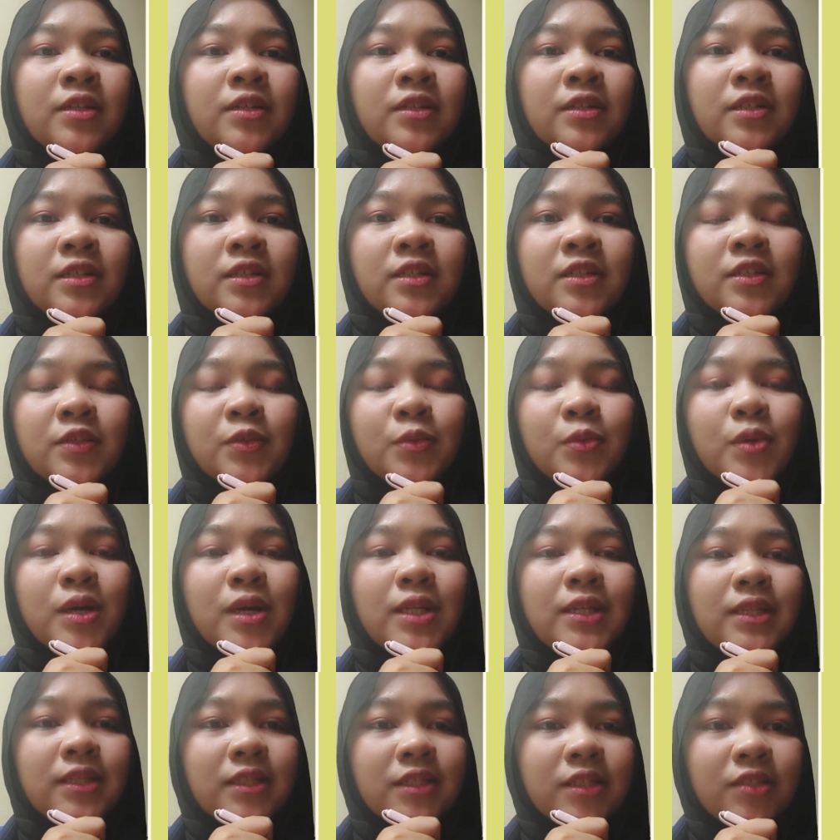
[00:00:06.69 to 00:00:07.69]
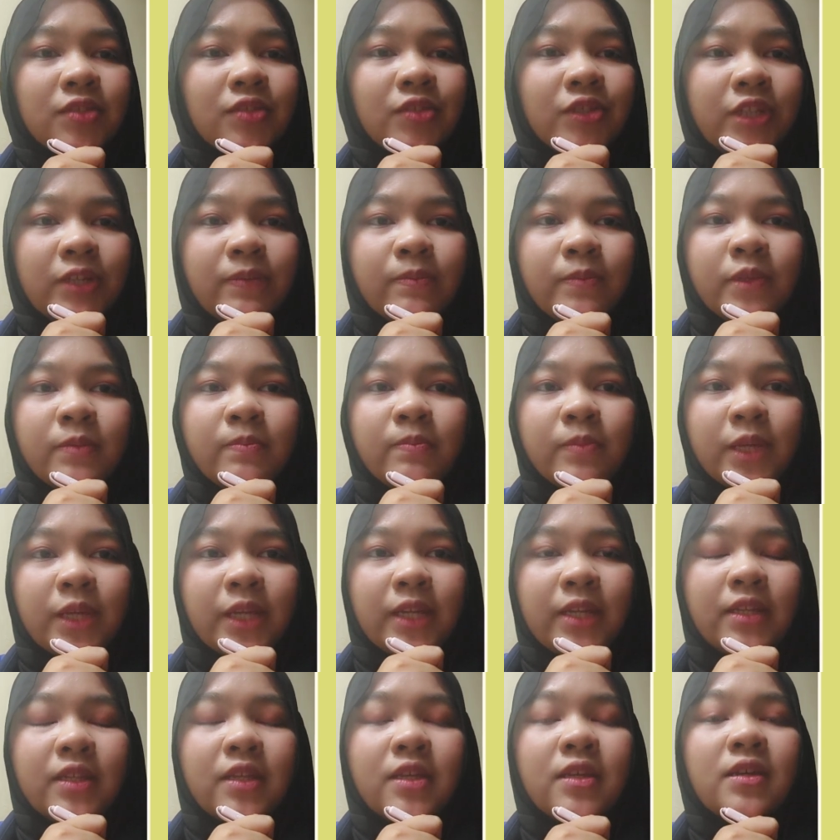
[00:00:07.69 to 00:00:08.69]
the water treatment
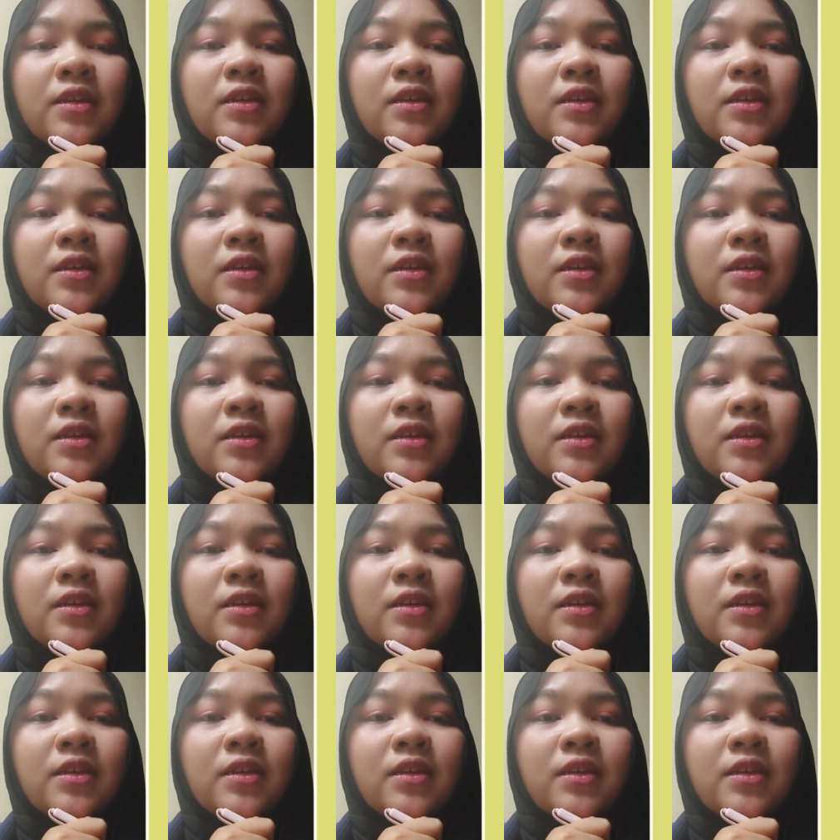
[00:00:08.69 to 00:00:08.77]
plant.